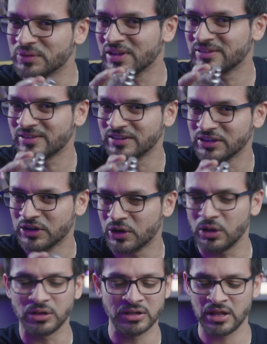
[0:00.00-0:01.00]
that started it
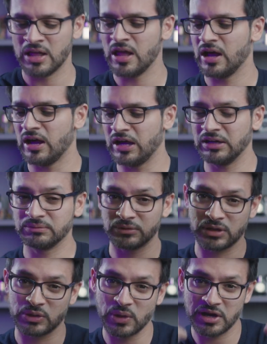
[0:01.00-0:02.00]
all. I'm
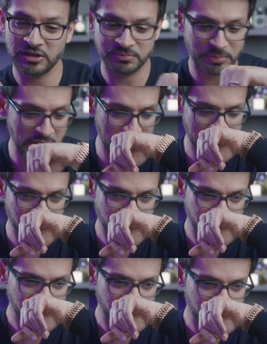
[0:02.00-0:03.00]
gonna go ahead and spray it.
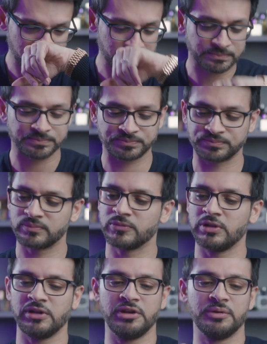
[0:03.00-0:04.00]

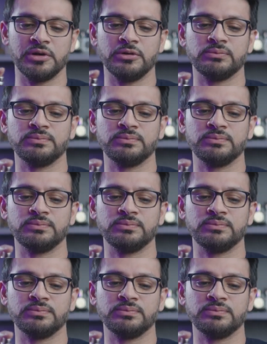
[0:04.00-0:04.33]
So here we go.